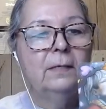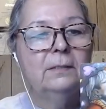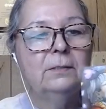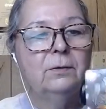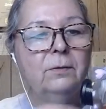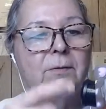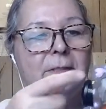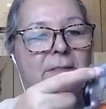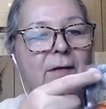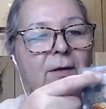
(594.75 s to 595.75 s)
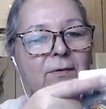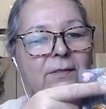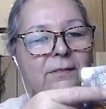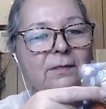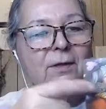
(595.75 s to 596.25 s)
So it's got all
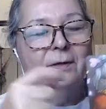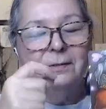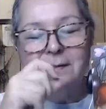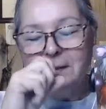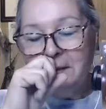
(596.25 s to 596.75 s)
these little hearts.